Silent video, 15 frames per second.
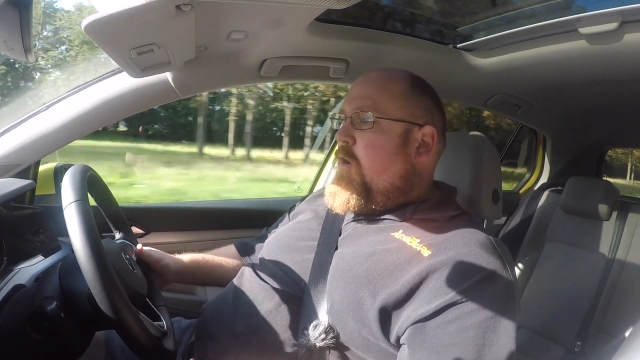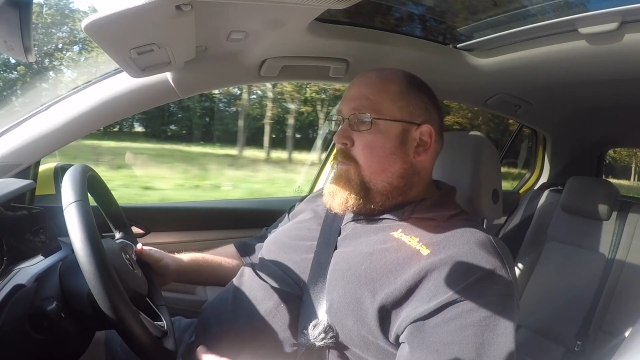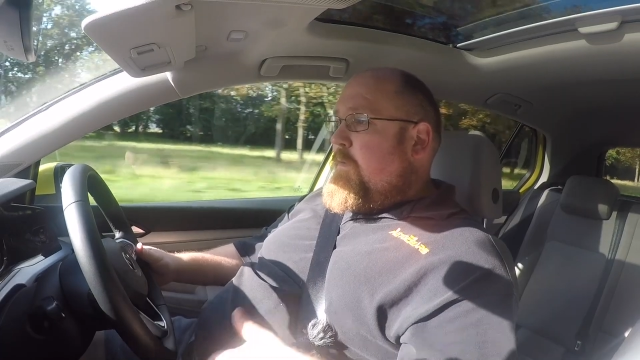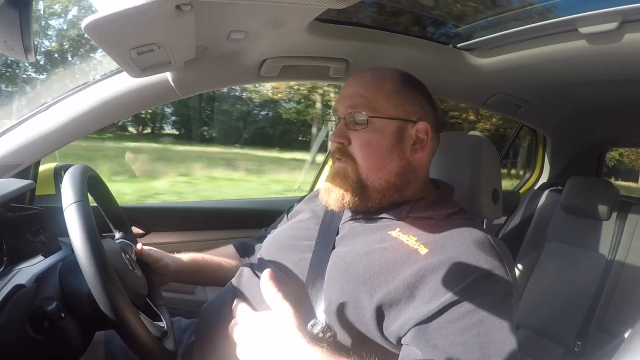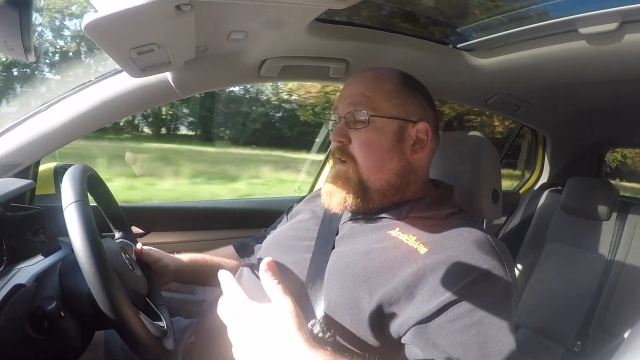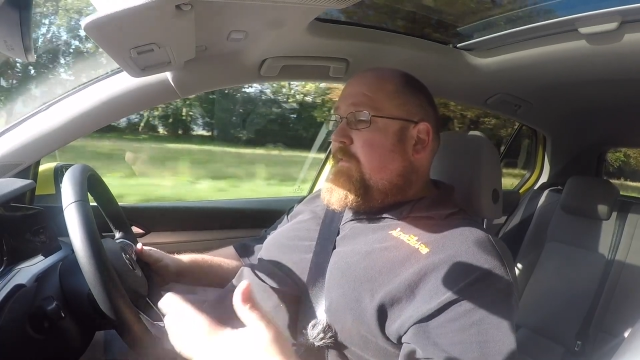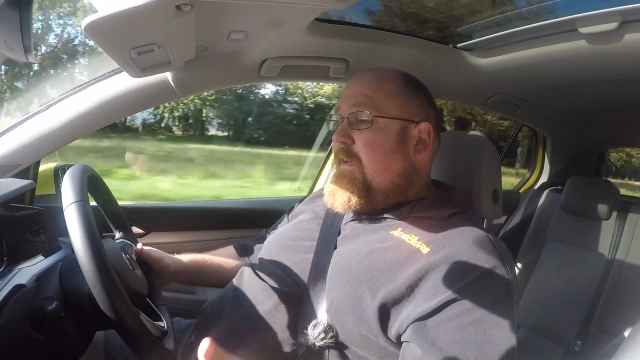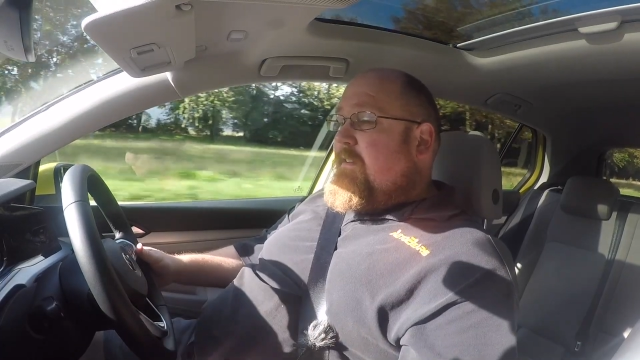which
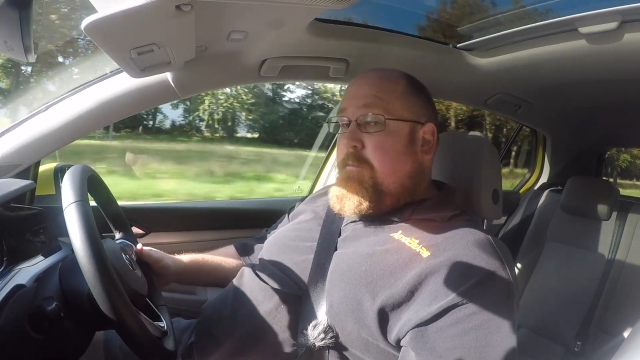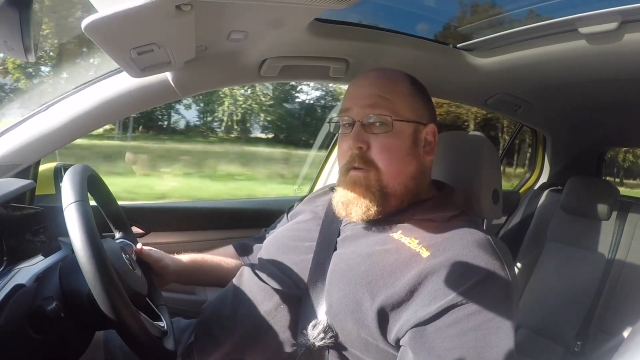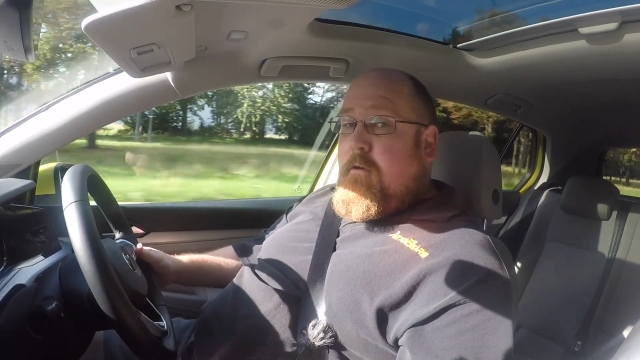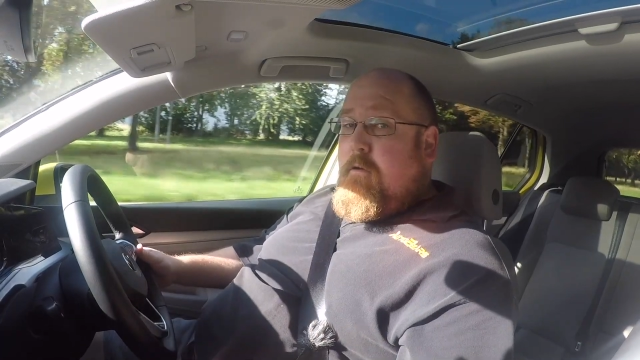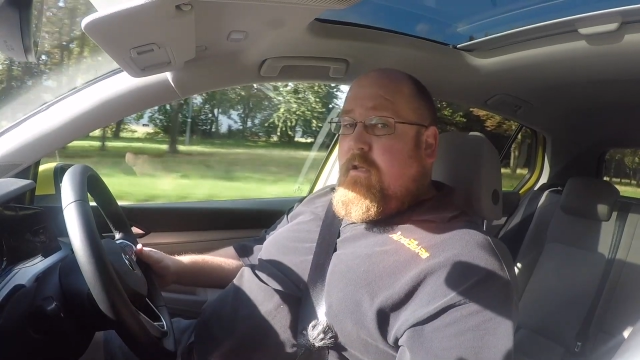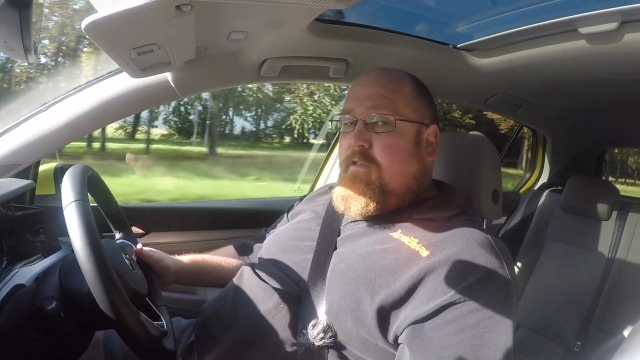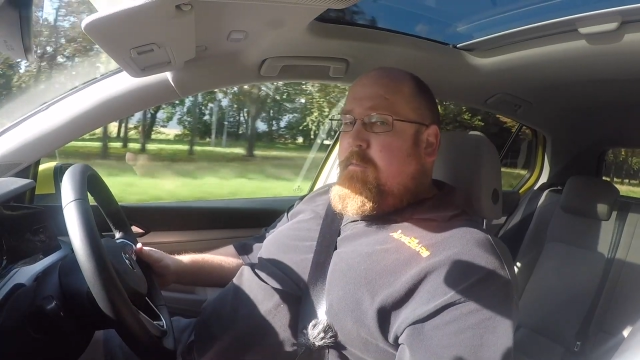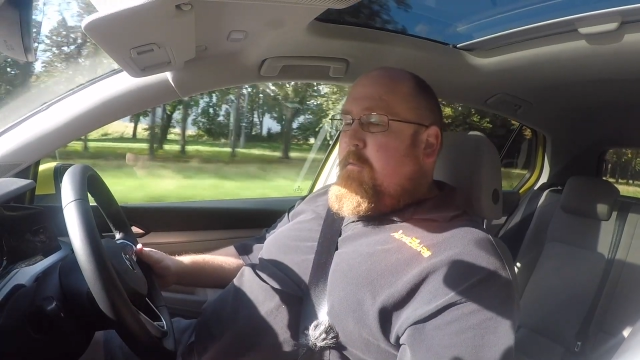I've
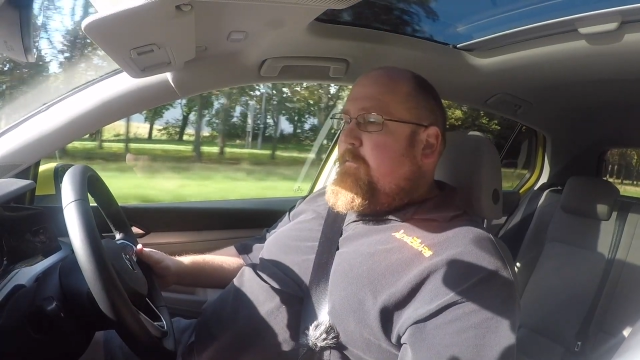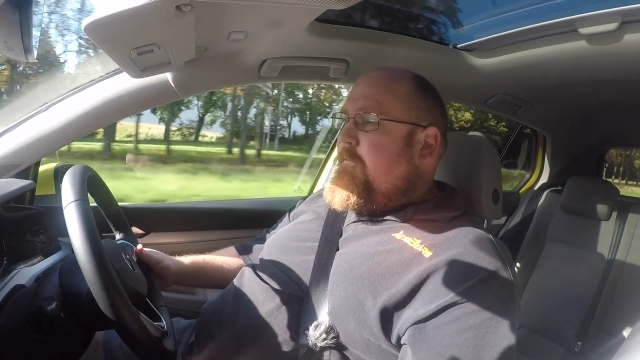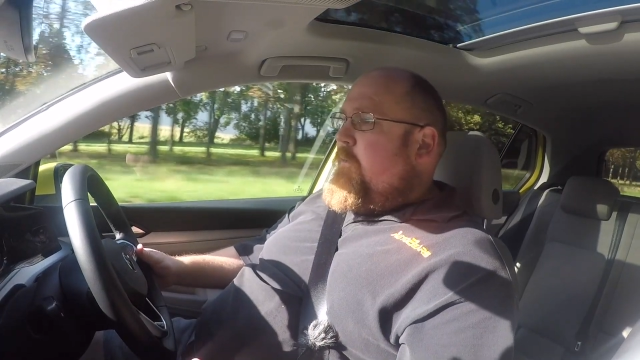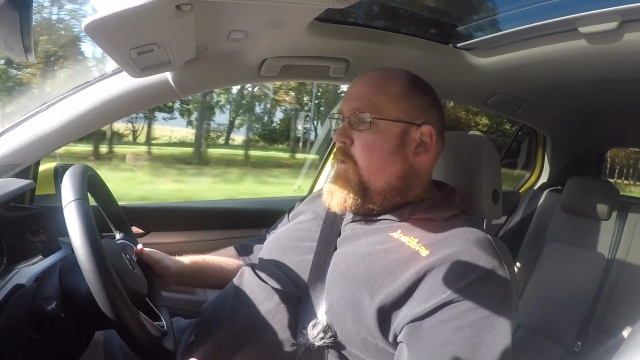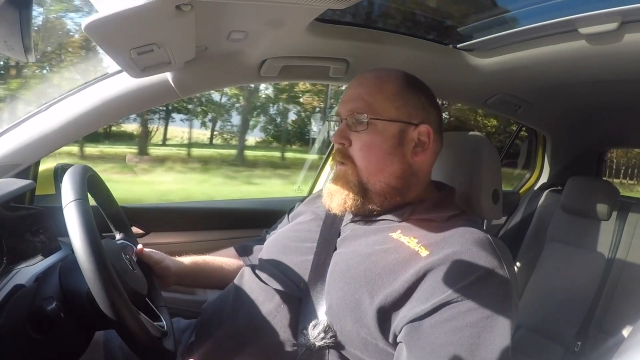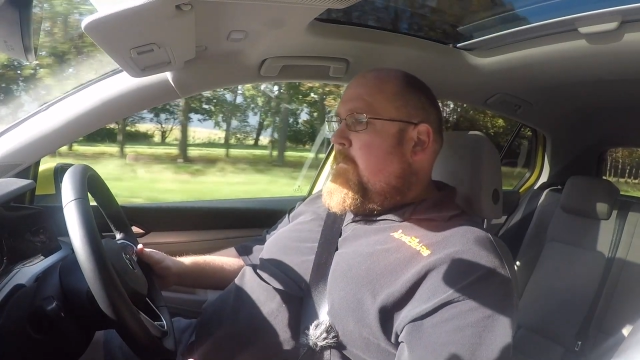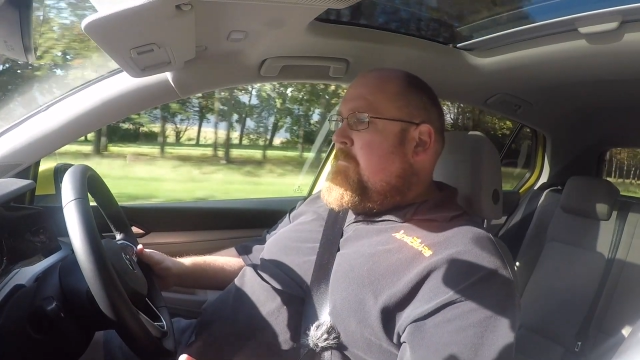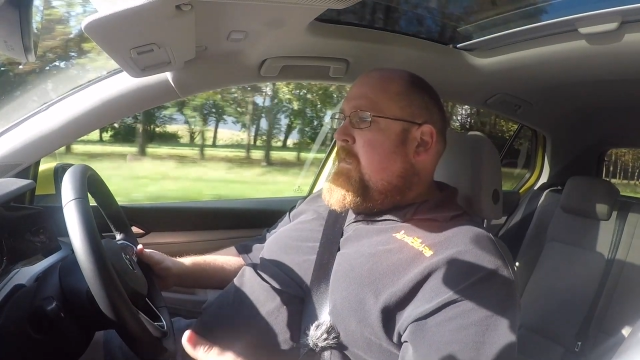experienced
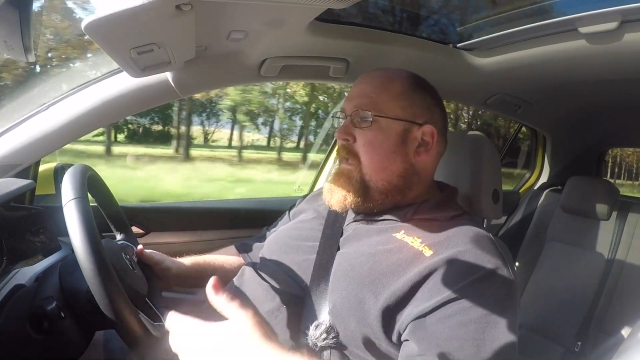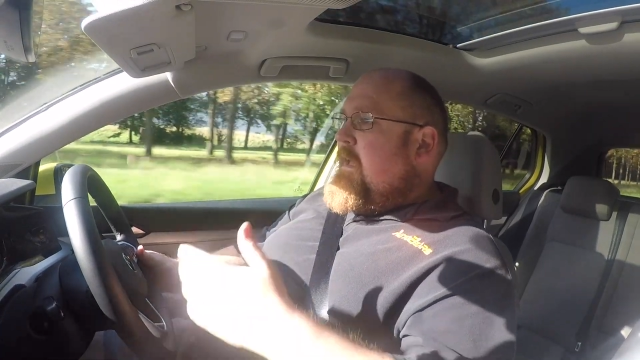before,